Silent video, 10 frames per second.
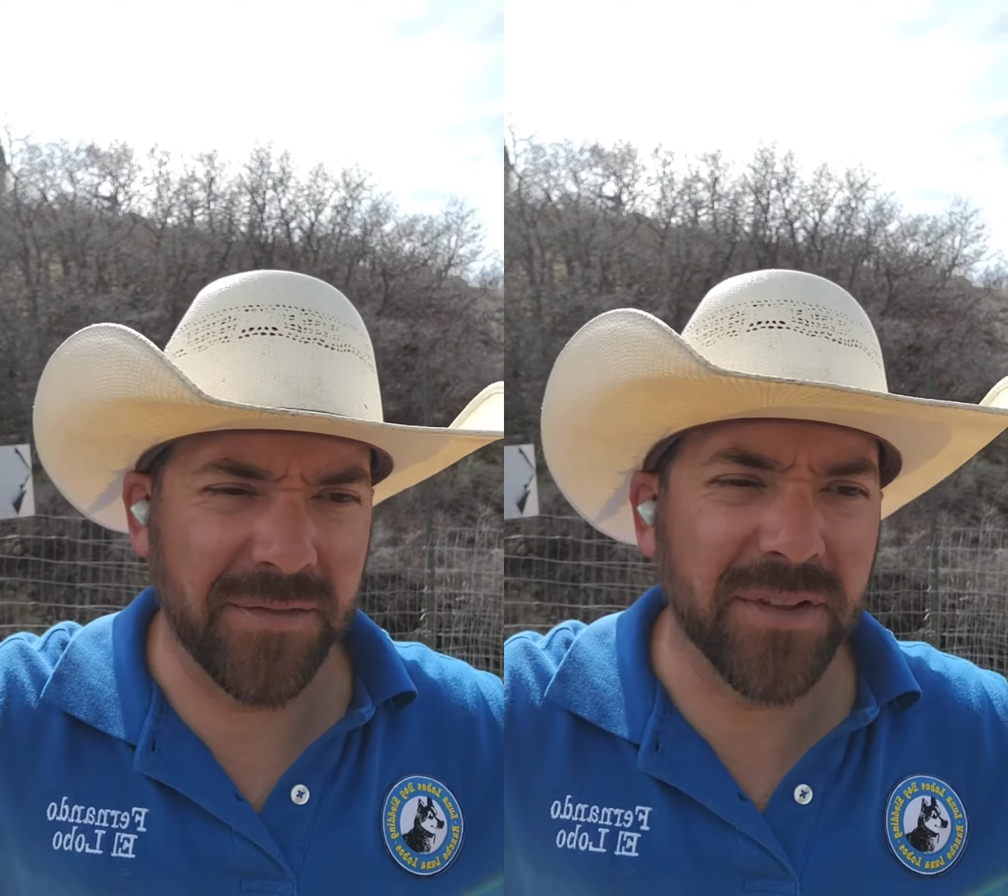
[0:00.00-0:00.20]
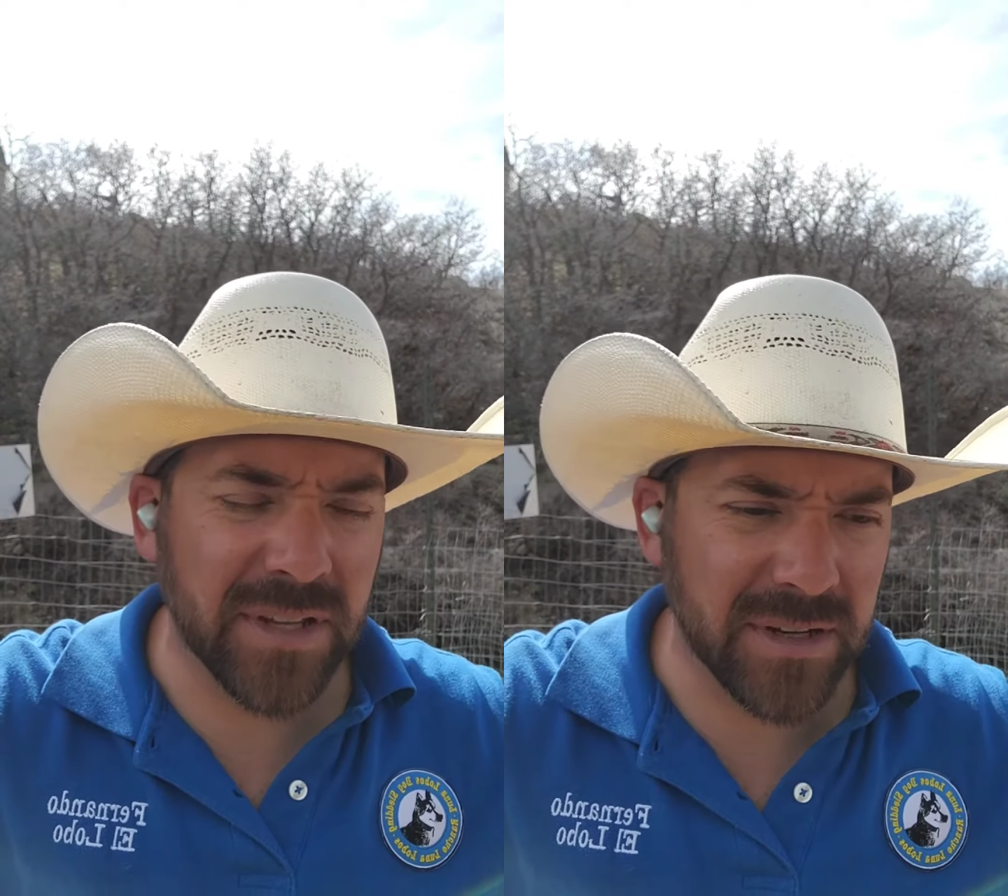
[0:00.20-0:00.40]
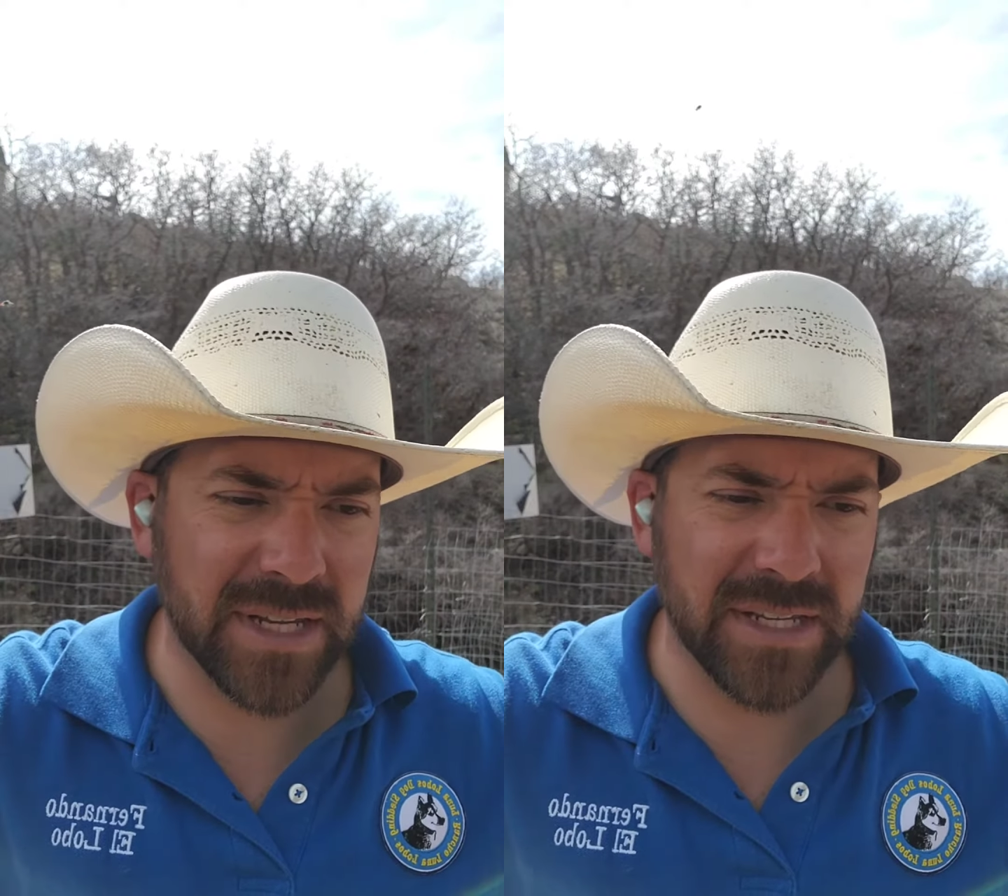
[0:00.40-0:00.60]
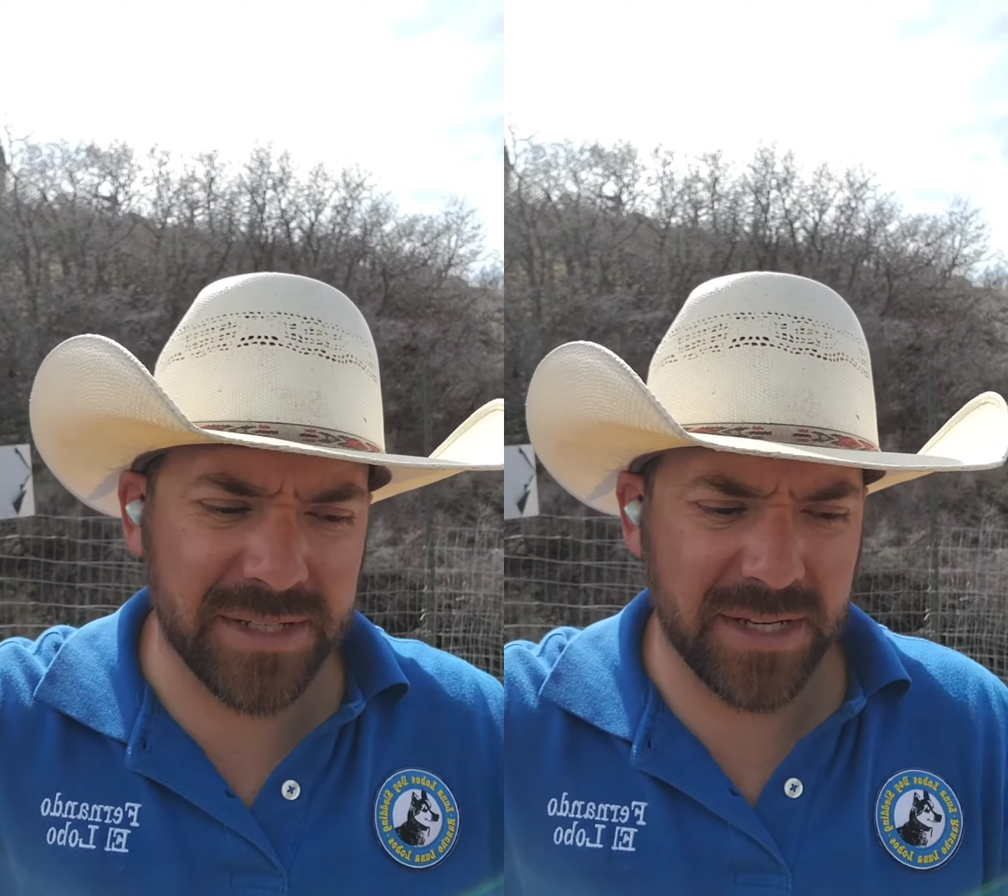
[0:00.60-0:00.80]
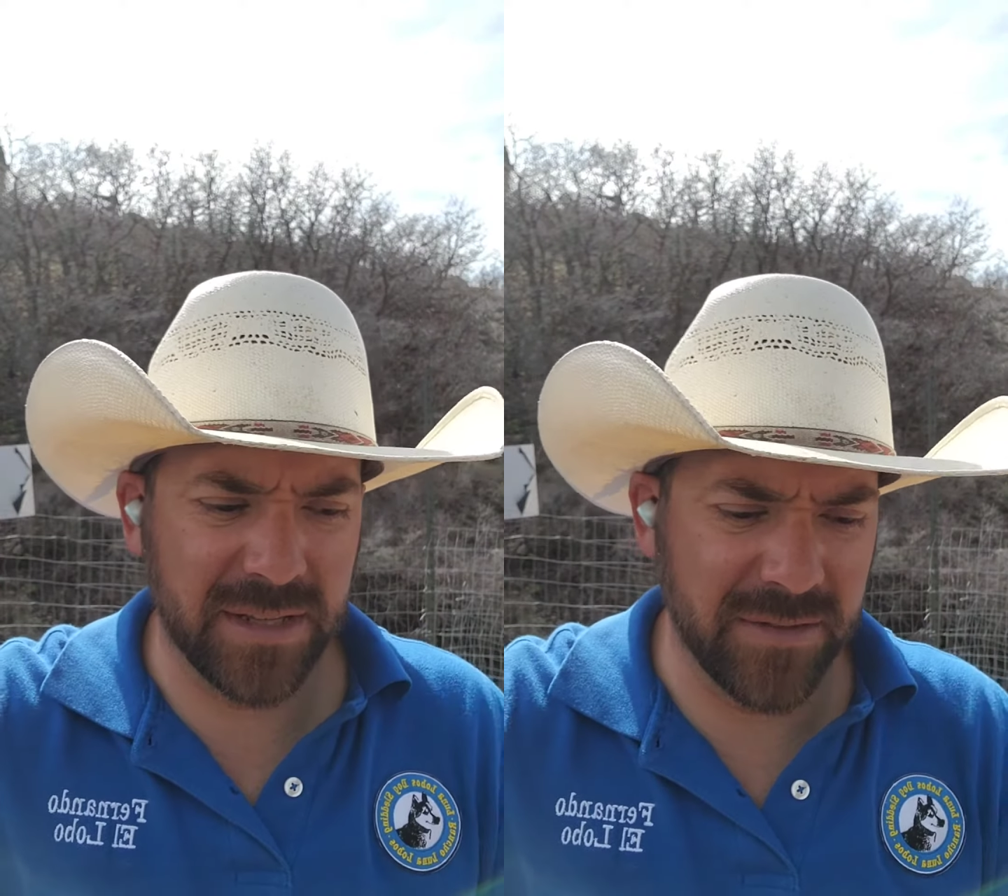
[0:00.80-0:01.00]
I, feel a little
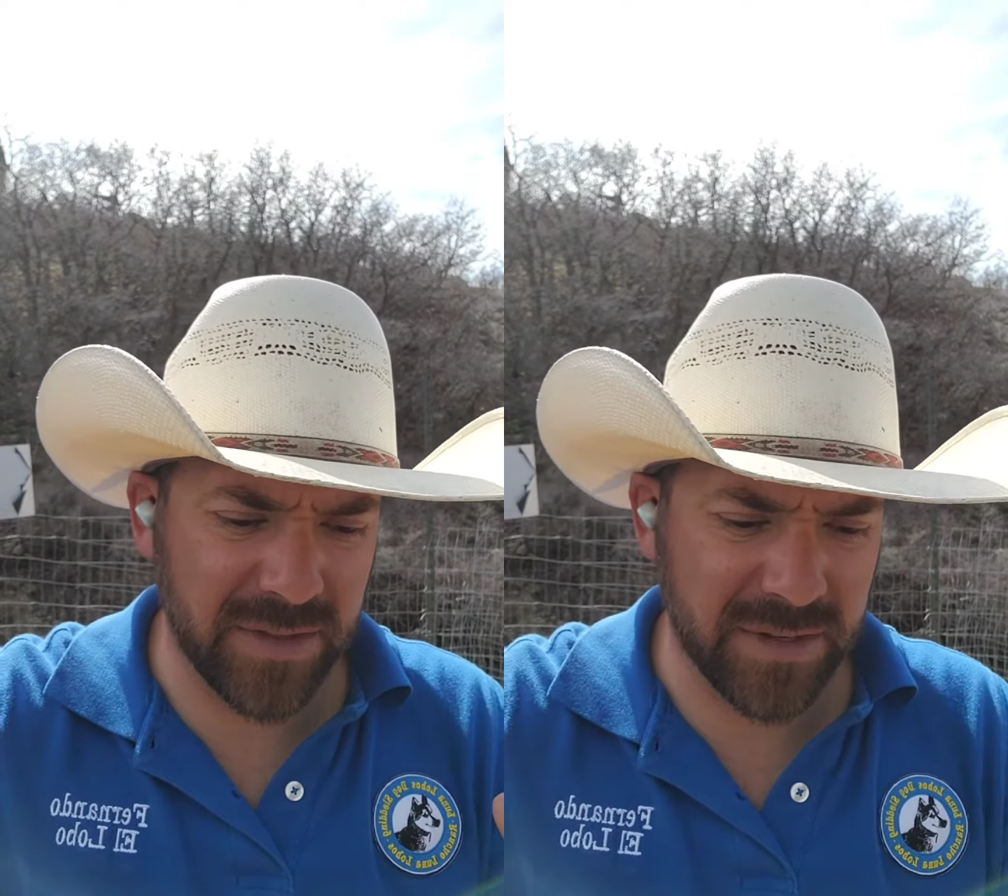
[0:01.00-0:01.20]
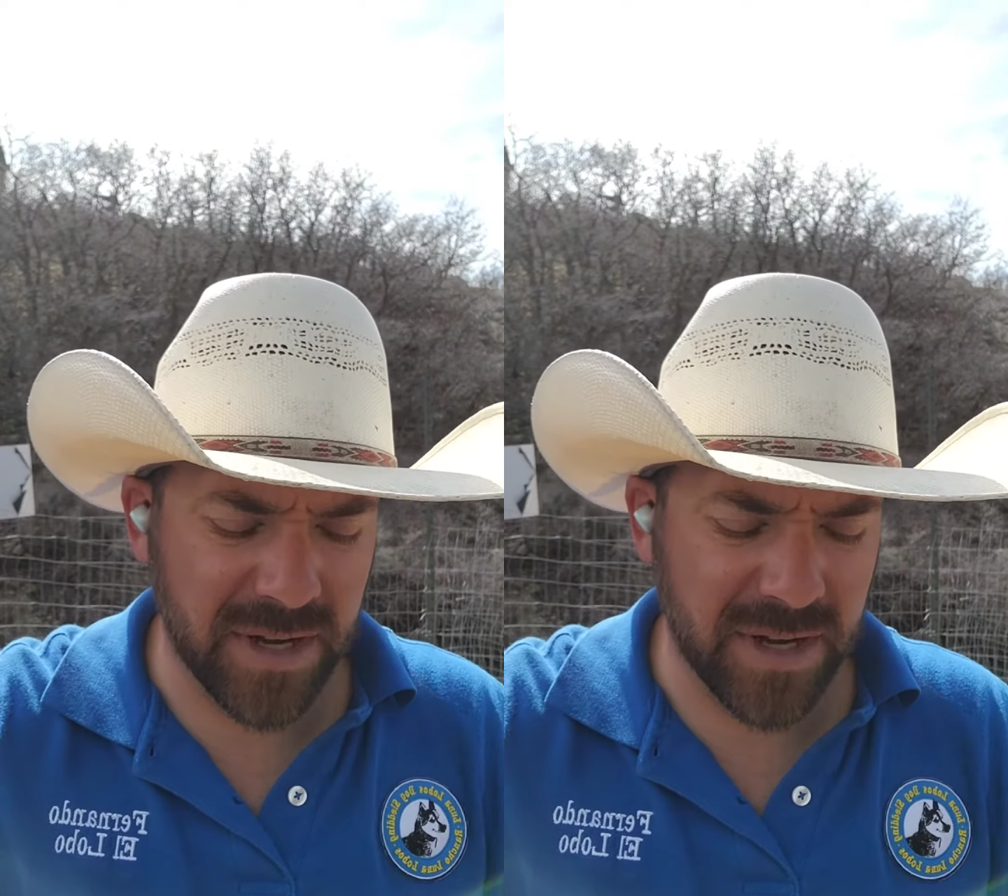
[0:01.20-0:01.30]
guilty leaving the